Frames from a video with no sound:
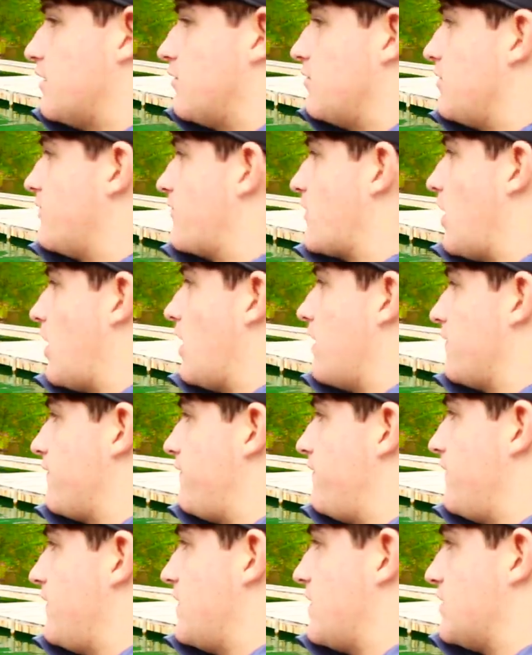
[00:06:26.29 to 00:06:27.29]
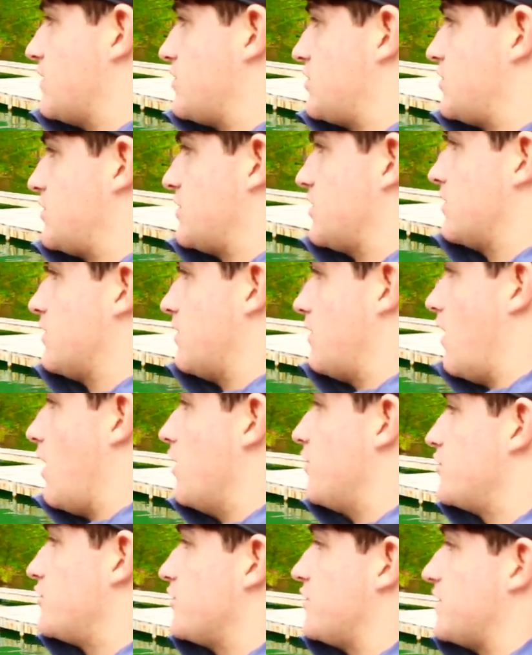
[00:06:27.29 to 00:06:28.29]
we've caught fish
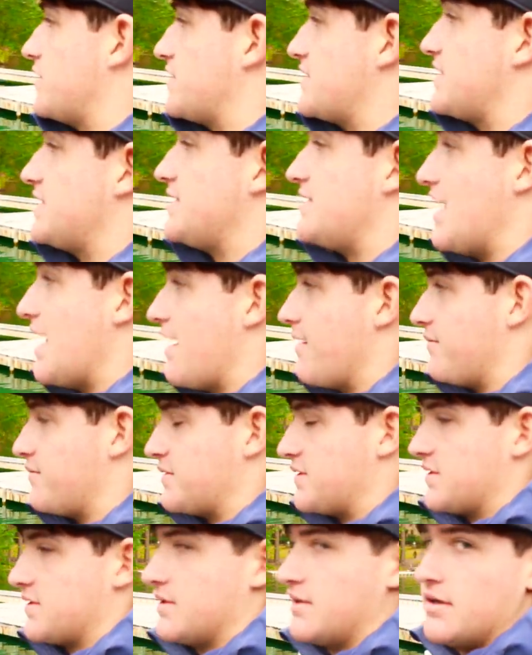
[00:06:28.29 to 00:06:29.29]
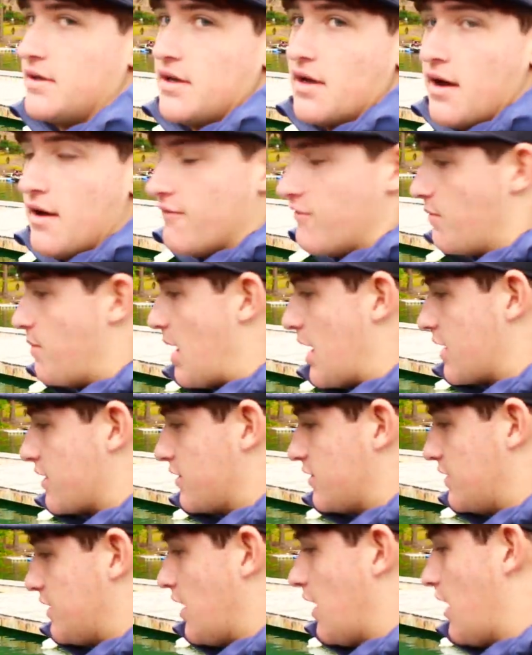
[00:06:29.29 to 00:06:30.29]
under the steps of the back of
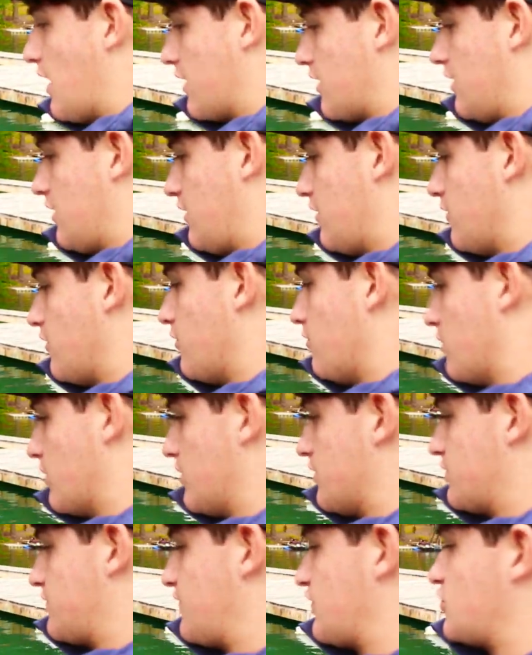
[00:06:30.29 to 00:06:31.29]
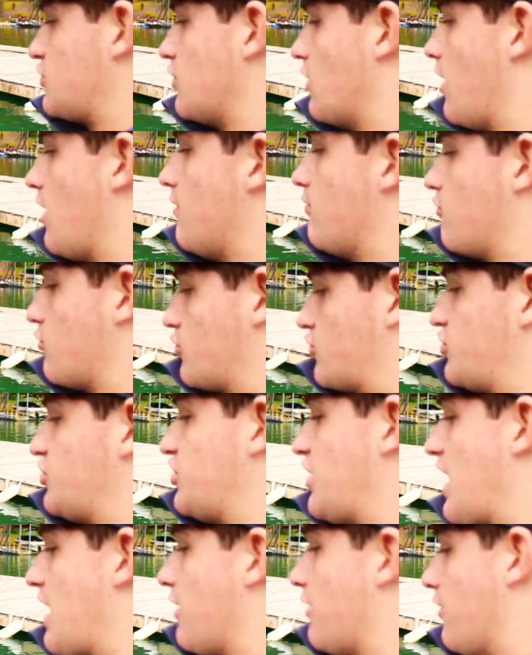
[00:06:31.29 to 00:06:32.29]
the dock, you know, when those fish are up more
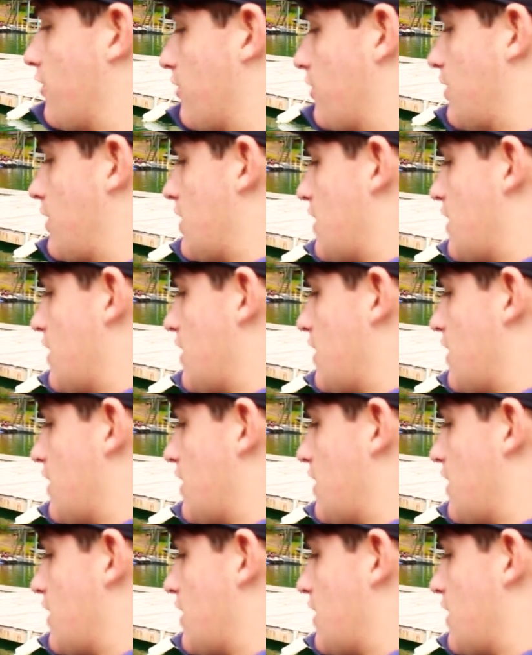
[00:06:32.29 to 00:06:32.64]
shallow.